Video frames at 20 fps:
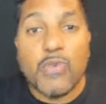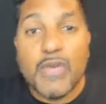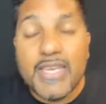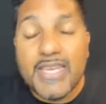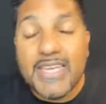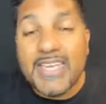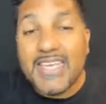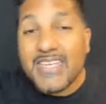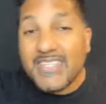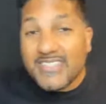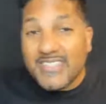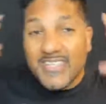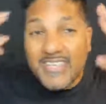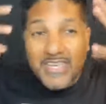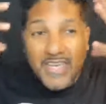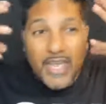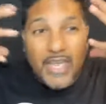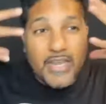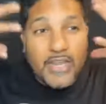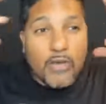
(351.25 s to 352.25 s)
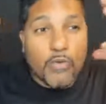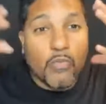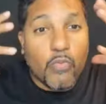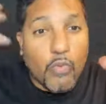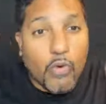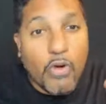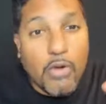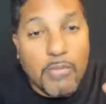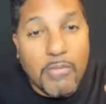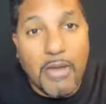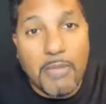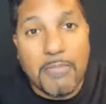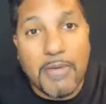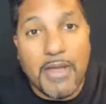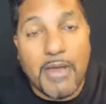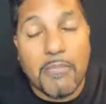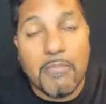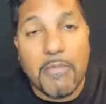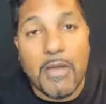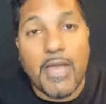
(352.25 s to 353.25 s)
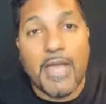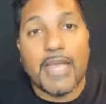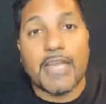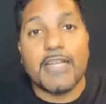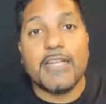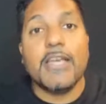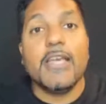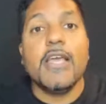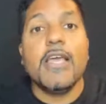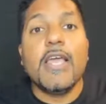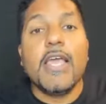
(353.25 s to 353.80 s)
We need to kind of warm up our mind.